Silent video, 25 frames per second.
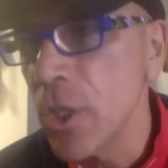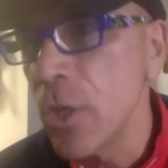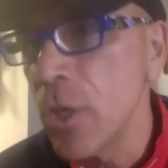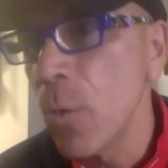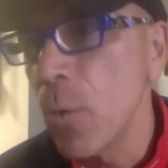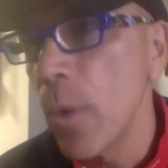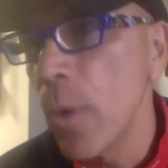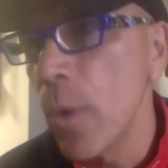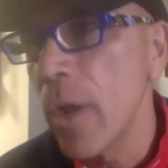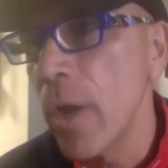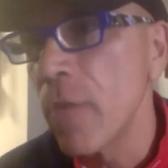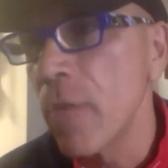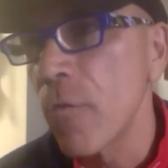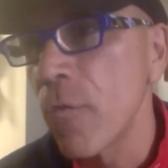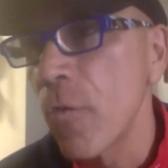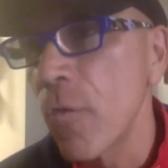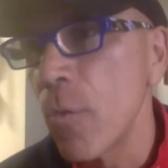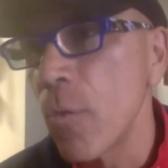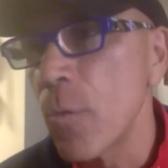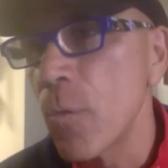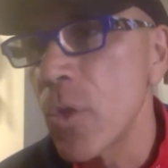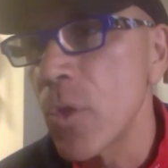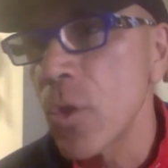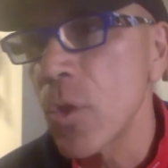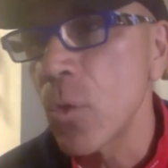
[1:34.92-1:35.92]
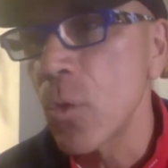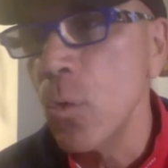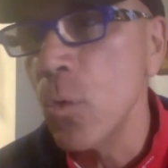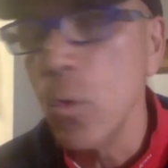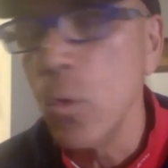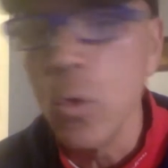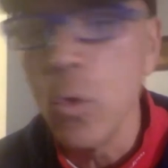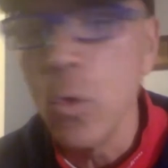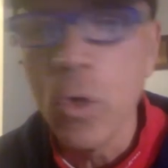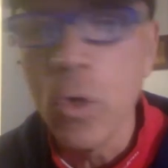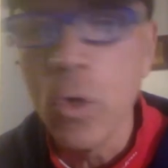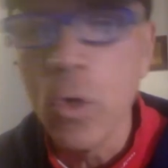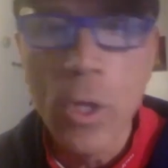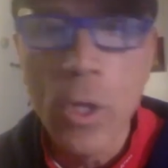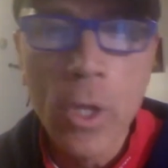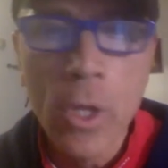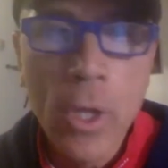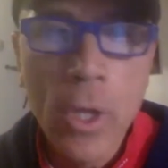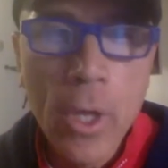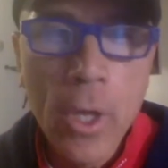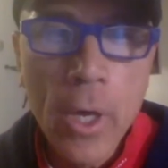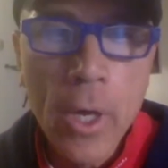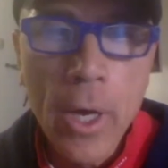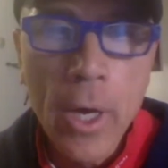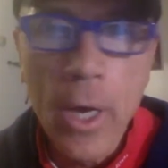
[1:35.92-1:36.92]
You went from school
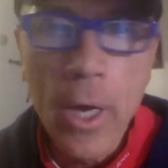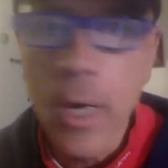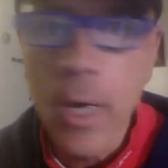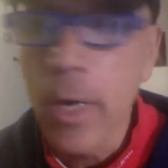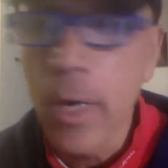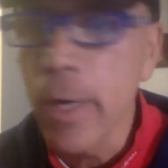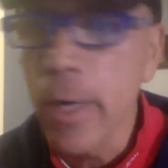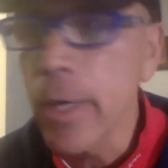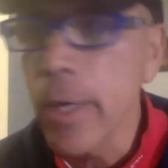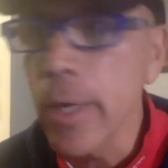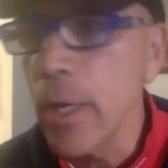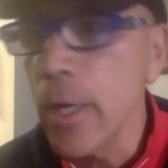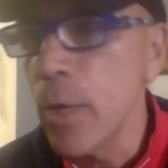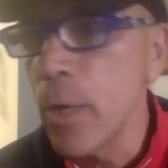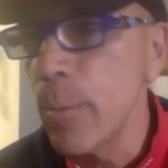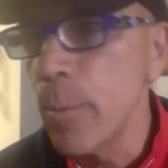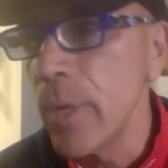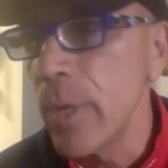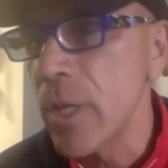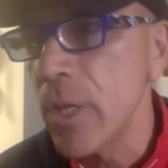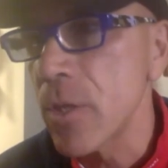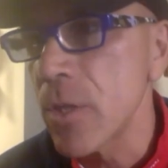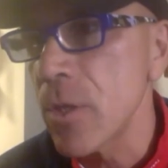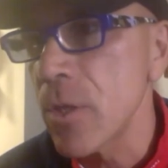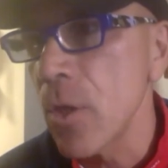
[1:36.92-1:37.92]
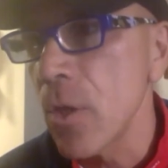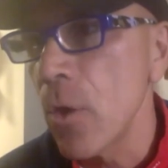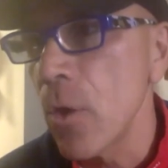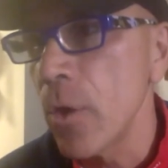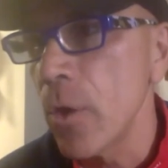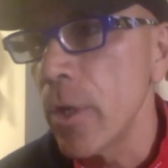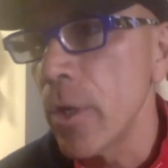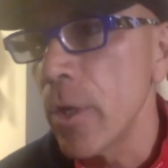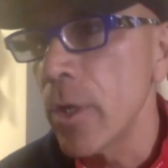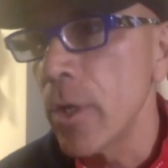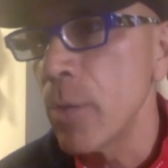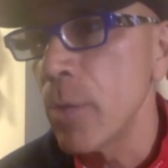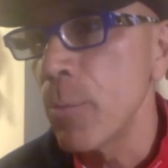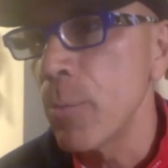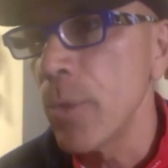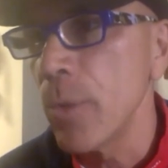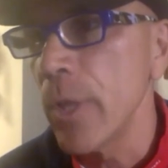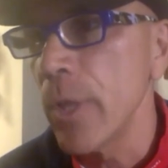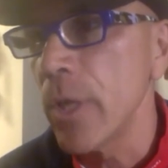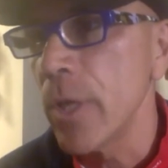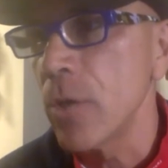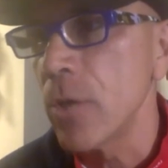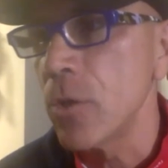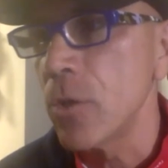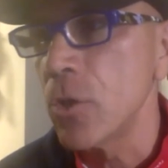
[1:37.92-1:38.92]
in Minnesota to
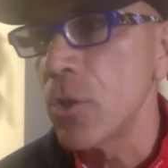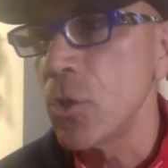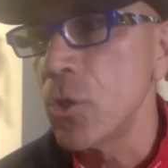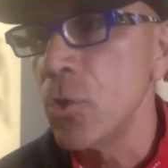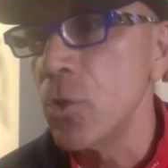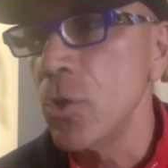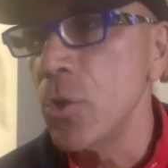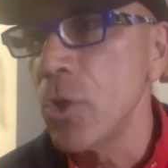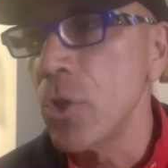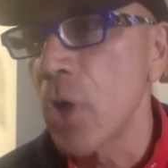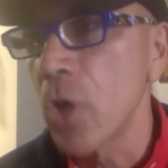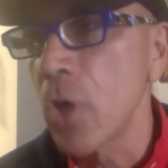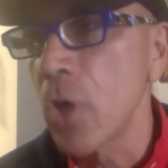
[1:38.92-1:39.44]
play your junior